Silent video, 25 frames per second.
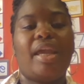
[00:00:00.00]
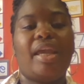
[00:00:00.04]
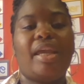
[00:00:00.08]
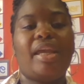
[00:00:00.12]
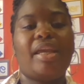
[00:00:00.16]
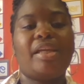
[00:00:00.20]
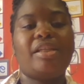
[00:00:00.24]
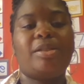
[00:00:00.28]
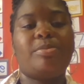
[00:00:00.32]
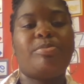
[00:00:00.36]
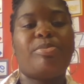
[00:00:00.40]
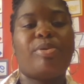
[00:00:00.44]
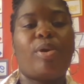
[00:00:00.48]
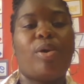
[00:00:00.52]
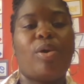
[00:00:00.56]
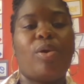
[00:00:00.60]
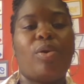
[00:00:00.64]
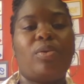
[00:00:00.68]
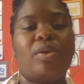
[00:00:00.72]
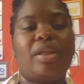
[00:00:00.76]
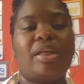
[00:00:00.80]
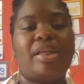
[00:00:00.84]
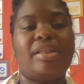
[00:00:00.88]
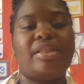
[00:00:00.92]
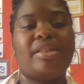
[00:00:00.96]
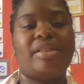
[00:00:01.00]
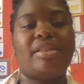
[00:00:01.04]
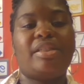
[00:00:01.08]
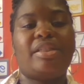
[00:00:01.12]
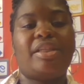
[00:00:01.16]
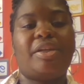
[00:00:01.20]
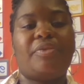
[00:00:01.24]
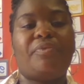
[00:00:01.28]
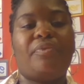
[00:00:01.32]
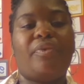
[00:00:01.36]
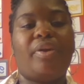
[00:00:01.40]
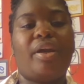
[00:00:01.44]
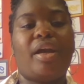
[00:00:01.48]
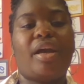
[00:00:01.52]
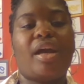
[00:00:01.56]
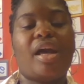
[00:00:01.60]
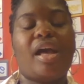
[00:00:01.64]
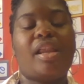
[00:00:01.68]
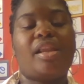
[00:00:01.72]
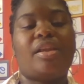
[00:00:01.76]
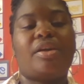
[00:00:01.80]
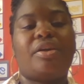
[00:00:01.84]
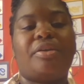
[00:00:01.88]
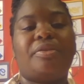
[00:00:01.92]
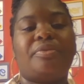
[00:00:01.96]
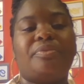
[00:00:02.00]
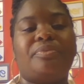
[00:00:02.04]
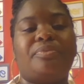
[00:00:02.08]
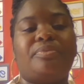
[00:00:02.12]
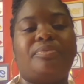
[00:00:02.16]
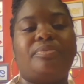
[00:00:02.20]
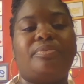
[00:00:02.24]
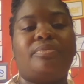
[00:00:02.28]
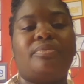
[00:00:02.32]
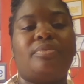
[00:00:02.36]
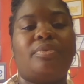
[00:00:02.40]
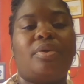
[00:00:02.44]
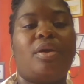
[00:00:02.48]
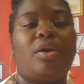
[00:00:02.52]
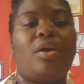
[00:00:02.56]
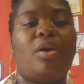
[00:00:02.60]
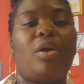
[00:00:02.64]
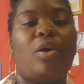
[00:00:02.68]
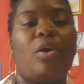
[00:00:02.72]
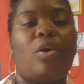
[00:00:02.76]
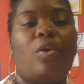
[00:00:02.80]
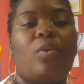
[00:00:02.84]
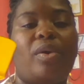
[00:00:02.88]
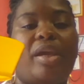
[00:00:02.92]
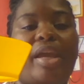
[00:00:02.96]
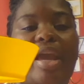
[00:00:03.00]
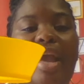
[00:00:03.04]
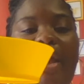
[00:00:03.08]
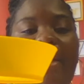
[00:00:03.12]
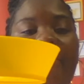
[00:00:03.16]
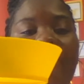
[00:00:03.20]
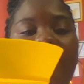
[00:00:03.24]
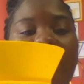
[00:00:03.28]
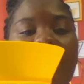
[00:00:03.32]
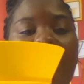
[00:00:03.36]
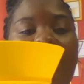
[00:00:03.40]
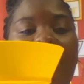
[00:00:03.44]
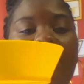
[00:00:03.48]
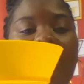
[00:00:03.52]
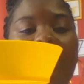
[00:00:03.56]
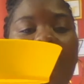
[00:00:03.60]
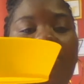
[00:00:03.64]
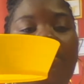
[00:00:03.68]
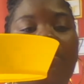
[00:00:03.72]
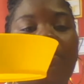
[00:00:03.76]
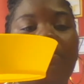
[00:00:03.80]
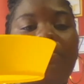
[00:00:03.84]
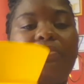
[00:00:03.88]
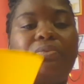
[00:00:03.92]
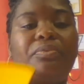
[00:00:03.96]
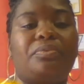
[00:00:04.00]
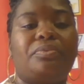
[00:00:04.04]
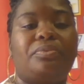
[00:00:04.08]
Each bowl is a different color. We have yellow,